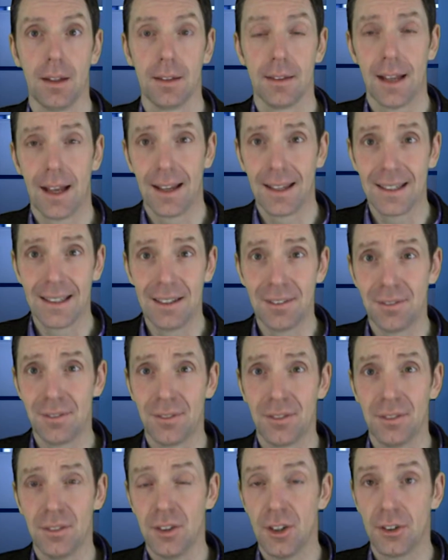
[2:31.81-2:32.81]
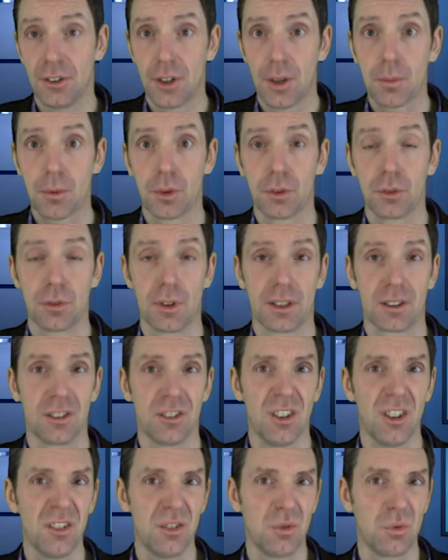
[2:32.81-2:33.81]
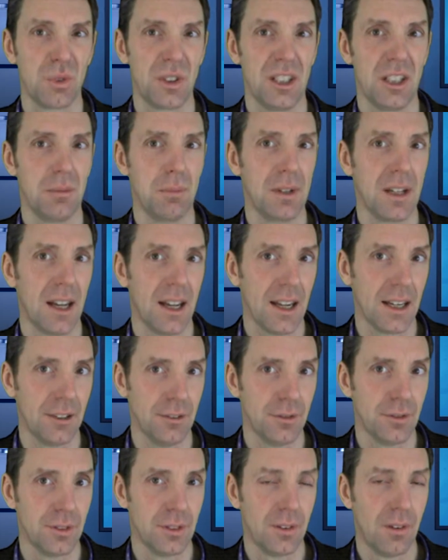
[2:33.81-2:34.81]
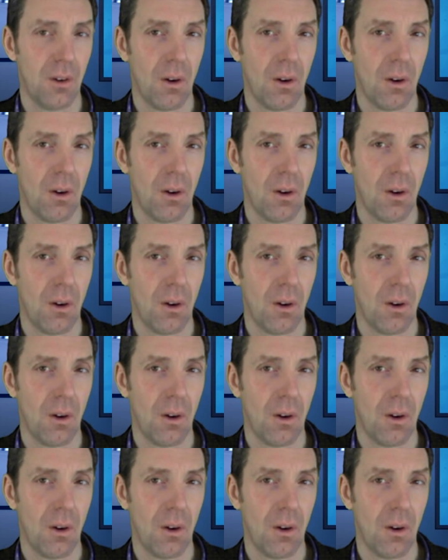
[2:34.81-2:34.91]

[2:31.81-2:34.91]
that if the subcontractor doesn't really behave,